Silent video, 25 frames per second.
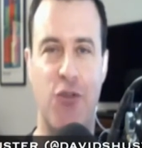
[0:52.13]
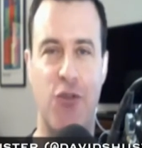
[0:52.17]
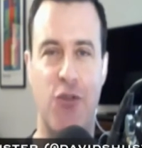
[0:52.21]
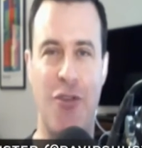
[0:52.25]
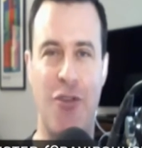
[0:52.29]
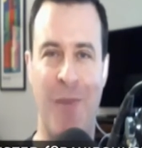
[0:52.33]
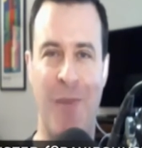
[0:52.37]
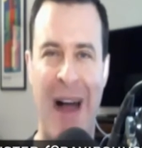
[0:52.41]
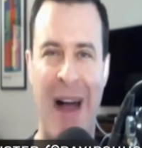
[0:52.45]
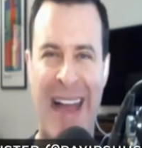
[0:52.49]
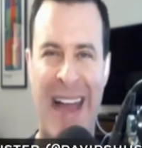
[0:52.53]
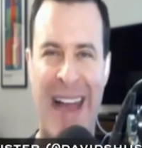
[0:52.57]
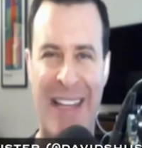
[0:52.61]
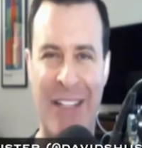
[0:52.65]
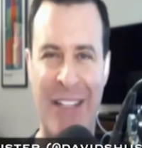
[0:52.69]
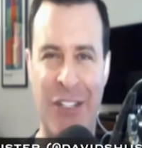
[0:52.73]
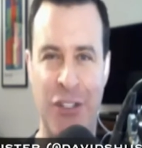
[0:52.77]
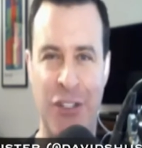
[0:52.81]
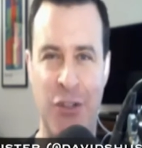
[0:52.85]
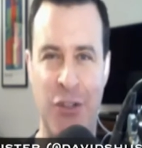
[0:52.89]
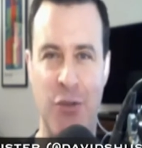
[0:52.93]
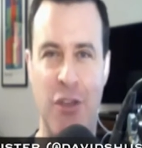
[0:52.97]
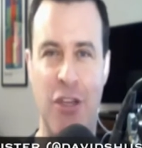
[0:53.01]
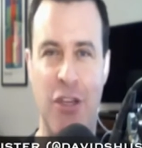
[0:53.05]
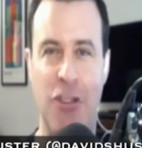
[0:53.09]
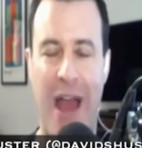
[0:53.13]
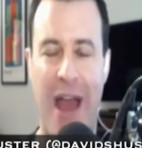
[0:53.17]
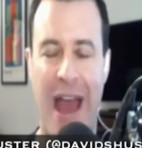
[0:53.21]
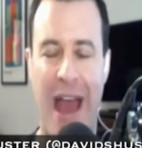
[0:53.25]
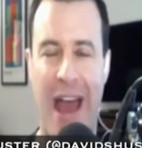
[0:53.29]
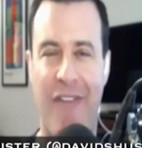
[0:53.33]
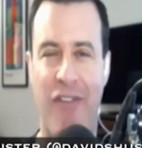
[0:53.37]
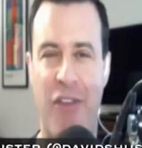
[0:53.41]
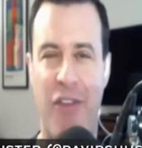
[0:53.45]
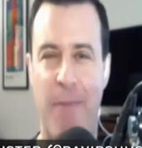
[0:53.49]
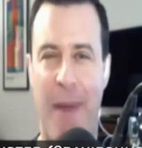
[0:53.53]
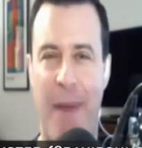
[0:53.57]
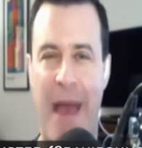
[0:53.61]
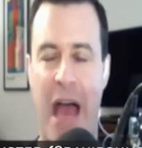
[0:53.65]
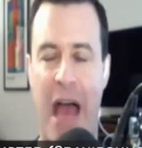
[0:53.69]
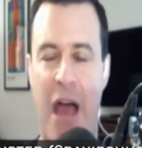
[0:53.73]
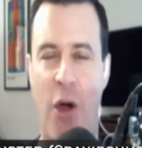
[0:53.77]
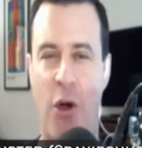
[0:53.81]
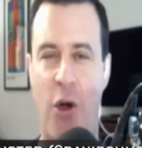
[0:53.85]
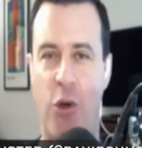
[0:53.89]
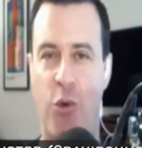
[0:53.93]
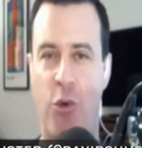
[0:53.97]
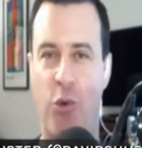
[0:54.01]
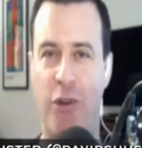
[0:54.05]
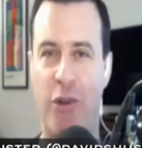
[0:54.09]
to remind you that you have the power
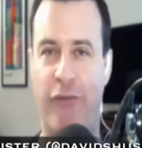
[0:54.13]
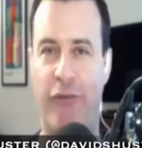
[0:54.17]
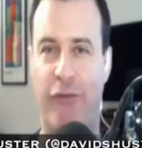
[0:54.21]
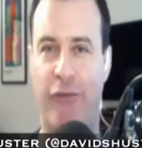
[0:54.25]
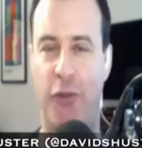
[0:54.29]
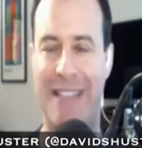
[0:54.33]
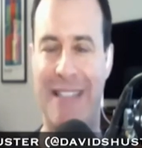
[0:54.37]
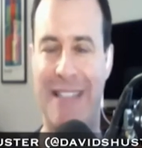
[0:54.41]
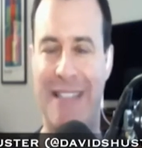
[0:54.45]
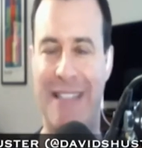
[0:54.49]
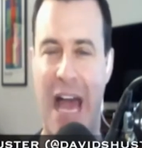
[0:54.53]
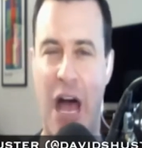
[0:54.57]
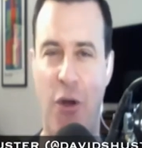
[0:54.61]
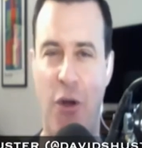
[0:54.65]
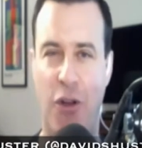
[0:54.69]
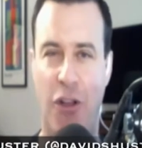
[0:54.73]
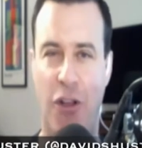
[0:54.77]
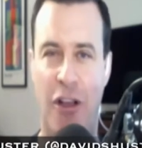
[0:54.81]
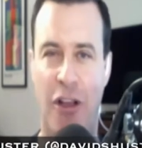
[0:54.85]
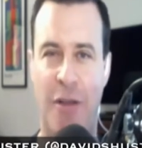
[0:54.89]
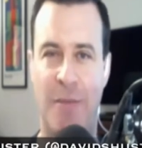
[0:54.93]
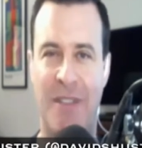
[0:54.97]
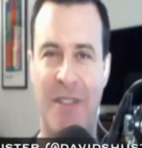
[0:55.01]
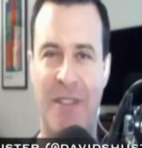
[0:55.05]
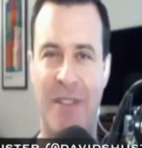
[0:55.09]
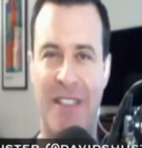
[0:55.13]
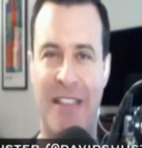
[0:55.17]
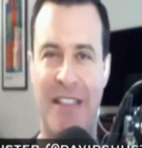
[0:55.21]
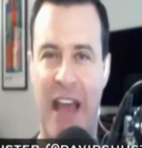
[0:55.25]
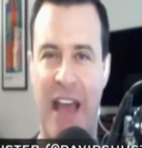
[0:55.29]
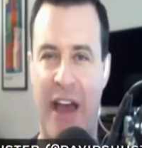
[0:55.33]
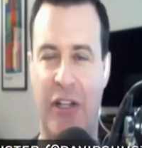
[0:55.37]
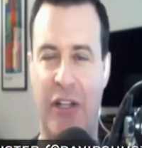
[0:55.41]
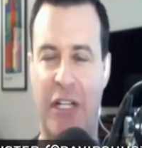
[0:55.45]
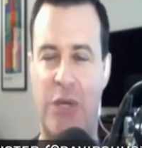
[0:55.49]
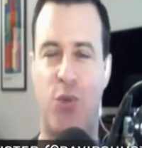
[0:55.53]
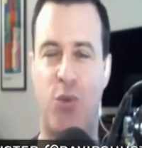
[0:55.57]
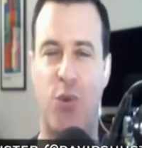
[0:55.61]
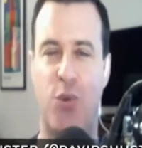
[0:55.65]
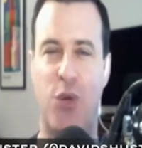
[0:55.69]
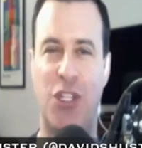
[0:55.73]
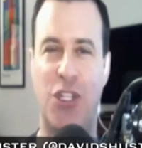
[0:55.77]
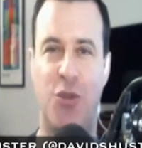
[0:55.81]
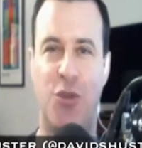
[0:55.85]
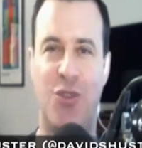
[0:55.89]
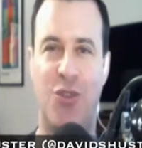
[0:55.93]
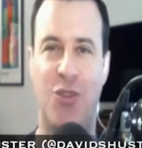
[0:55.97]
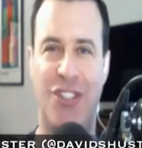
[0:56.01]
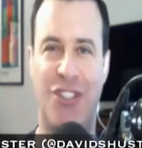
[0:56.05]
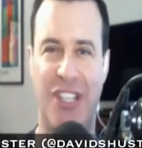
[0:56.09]
to influence outcomes, not only with what you
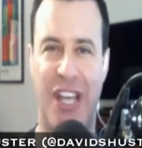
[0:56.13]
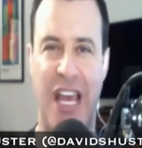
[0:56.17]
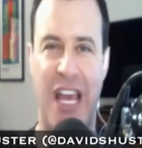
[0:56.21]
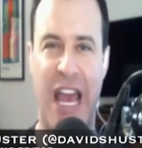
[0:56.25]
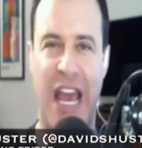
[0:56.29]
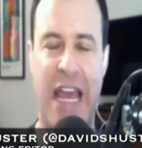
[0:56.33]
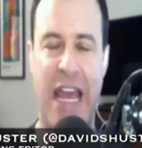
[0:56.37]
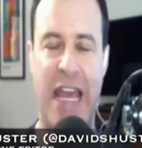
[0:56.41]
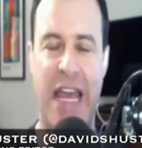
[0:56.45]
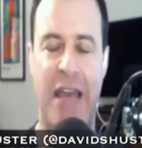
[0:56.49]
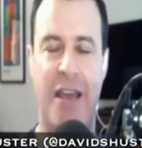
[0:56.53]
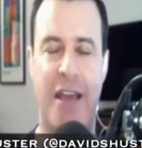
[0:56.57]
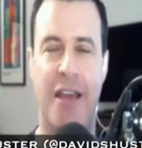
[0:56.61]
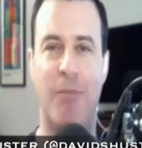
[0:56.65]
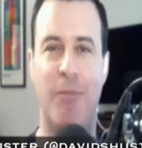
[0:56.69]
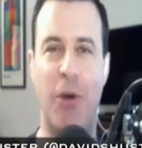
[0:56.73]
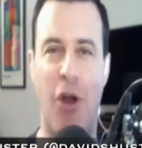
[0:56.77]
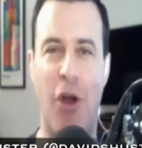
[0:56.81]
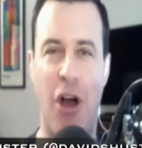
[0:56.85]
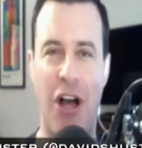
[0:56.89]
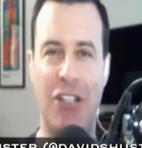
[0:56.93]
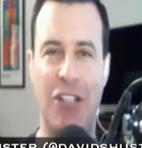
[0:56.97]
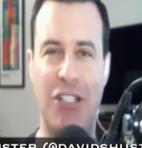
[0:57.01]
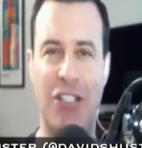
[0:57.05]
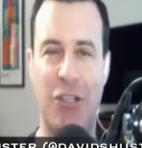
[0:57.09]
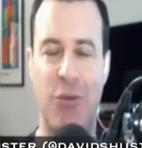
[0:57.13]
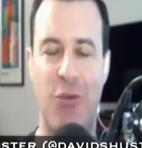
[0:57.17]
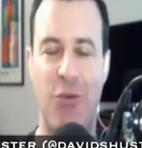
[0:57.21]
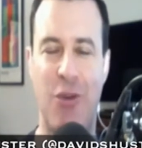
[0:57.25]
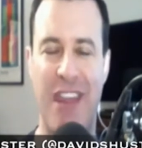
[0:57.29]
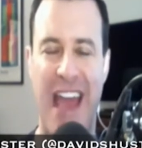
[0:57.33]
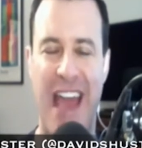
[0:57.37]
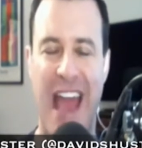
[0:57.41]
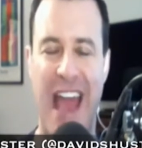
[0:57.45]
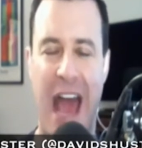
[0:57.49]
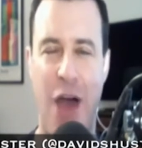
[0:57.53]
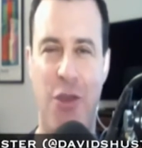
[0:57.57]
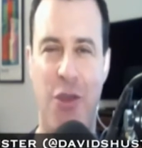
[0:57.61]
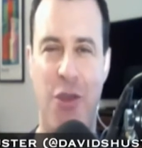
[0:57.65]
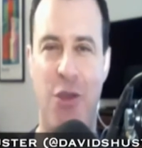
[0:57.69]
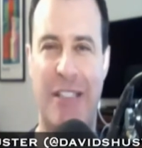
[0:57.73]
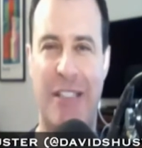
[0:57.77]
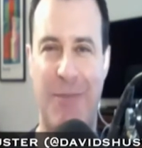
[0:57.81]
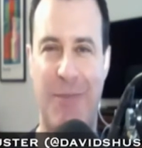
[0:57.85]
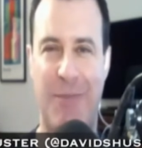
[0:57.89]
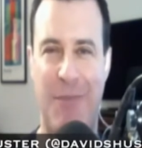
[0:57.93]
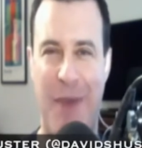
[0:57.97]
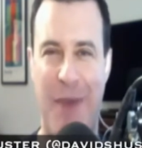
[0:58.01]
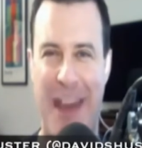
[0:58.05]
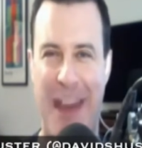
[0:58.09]
say, but also with how you
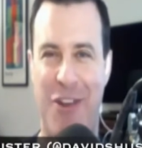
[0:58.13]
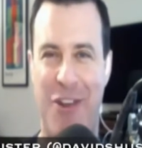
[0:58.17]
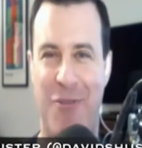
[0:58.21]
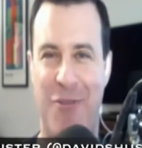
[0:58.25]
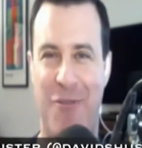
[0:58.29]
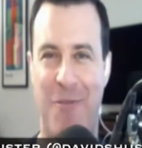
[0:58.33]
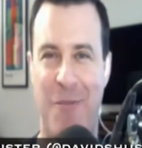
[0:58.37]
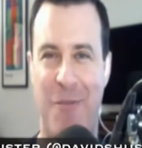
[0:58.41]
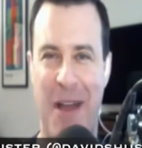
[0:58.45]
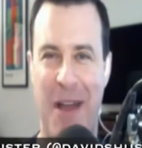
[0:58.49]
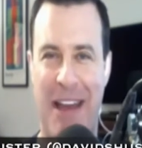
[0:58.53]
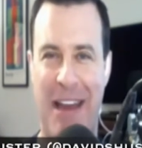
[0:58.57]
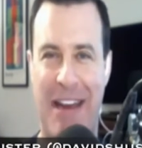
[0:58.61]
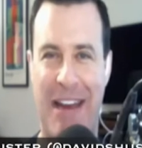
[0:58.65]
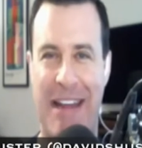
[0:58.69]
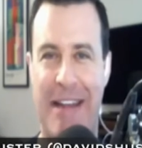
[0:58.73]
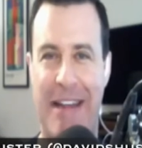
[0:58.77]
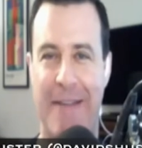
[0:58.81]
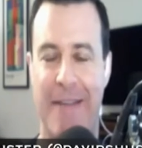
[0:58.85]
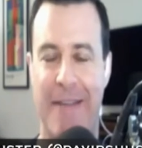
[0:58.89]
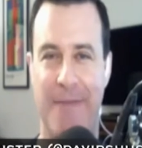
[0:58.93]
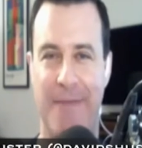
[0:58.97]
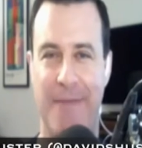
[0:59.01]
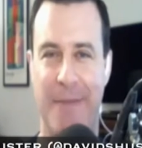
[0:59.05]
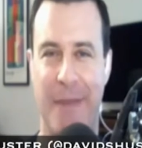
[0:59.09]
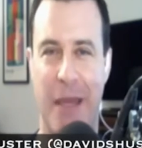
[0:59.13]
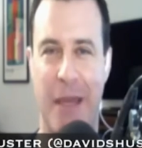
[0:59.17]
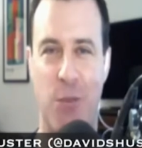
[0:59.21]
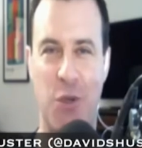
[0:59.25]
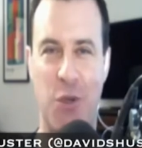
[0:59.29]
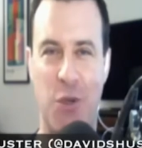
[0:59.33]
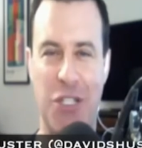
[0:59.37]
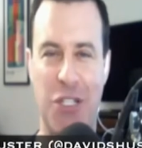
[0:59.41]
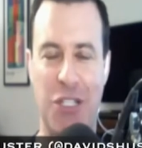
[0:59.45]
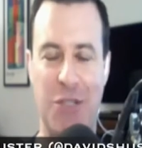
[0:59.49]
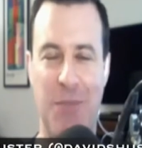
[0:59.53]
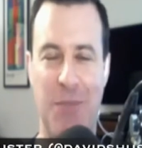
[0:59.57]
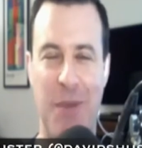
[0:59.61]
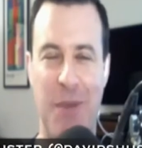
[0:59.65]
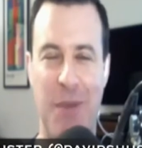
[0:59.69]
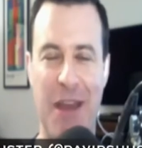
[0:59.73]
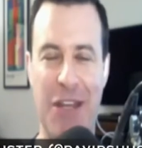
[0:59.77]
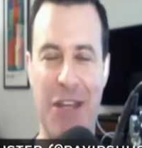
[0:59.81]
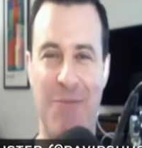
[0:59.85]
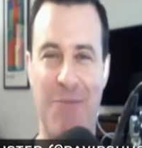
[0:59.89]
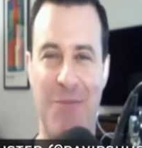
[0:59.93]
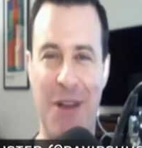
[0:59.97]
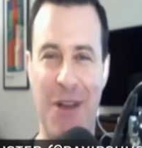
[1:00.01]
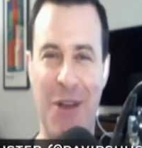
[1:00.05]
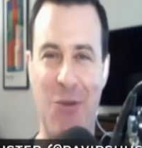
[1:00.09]
spend your money. And we're spending
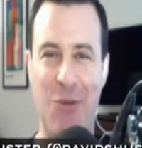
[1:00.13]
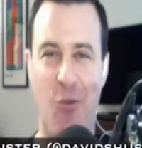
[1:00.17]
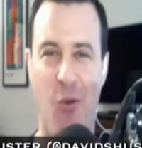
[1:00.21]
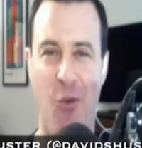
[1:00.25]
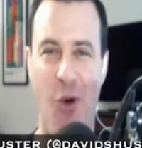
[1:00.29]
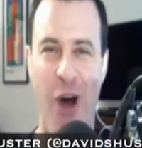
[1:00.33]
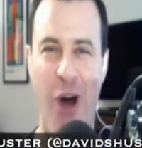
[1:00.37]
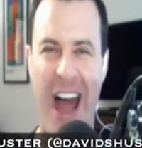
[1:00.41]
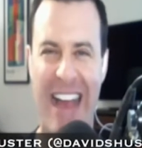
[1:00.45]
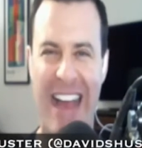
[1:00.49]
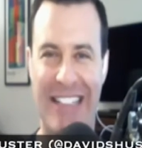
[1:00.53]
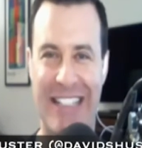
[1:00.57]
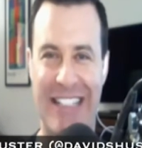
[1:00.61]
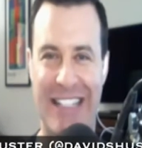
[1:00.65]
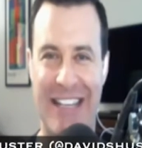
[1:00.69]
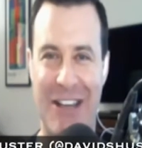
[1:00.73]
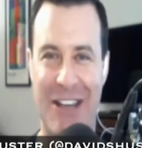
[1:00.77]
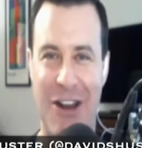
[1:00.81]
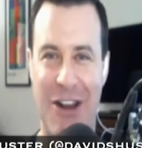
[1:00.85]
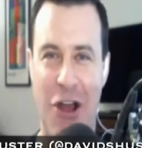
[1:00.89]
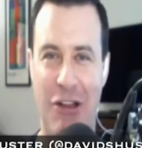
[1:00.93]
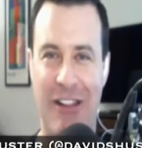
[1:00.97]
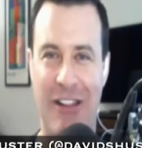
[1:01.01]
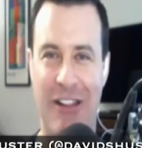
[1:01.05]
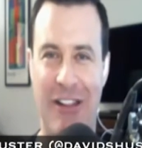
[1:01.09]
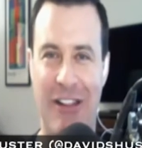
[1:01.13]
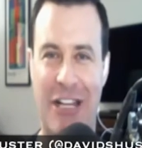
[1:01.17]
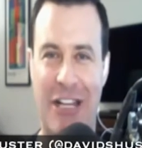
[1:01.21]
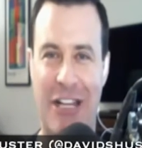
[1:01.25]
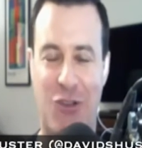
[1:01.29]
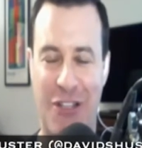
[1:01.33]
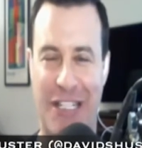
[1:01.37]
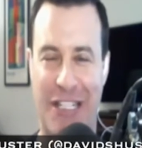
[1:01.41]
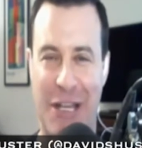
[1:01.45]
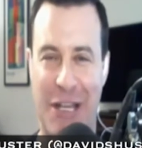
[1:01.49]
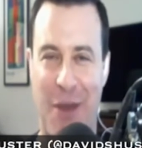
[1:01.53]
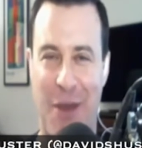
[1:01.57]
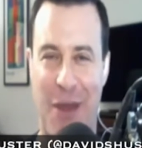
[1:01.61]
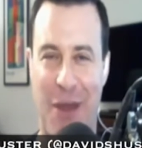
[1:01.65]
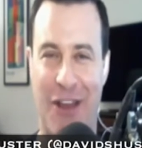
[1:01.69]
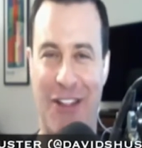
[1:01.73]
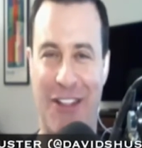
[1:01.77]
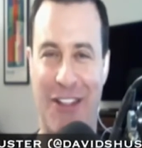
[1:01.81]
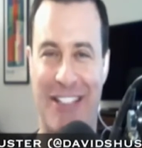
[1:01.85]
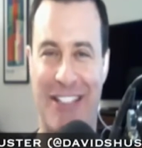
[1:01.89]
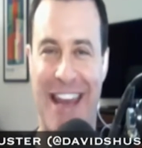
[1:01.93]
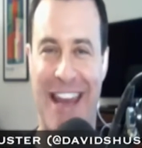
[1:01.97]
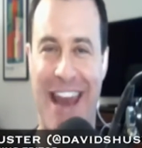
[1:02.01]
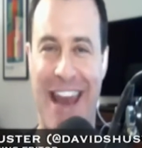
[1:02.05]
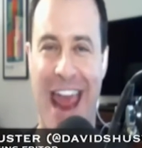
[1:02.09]
money wisely in our electricity
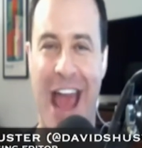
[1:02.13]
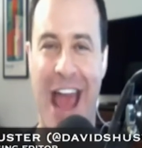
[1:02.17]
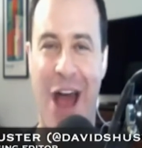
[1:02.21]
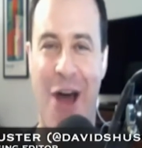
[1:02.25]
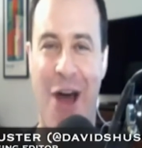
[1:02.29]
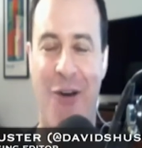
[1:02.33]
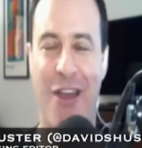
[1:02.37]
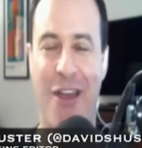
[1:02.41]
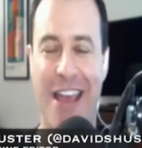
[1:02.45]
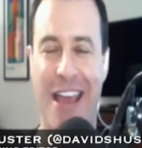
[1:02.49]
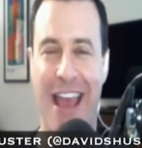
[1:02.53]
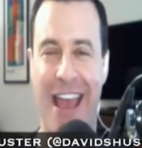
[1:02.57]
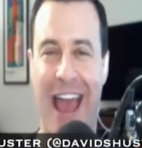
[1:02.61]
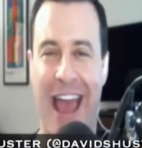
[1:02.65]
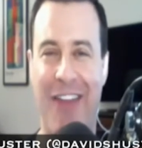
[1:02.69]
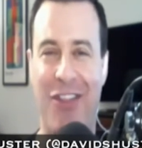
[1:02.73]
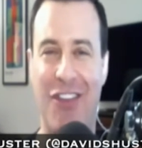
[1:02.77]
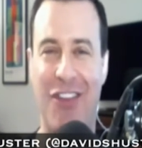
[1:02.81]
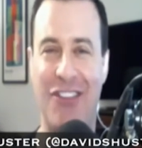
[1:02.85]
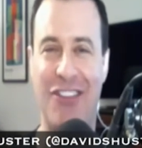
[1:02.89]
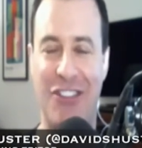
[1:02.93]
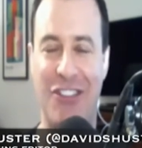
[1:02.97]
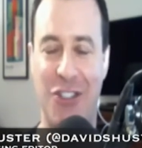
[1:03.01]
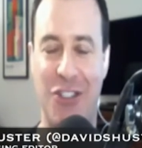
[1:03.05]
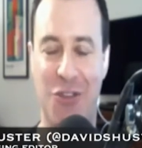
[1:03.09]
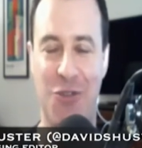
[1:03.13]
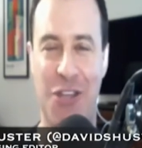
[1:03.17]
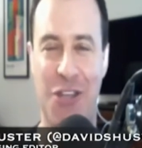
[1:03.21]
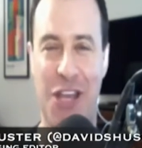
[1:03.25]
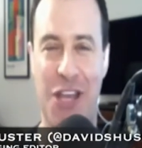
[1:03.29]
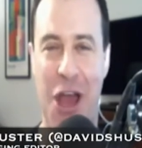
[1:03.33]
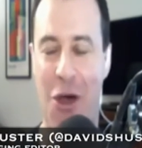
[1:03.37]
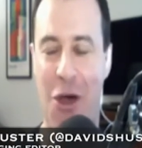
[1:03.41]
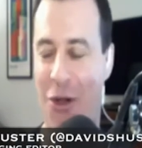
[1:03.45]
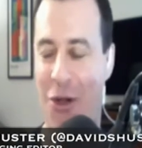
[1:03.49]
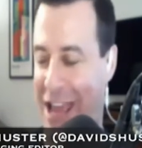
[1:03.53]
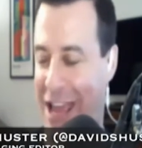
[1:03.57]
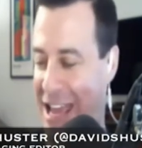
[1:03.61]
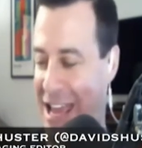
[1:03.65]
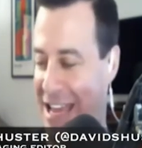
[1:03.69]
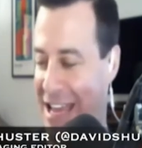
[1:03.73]
bills now at the studio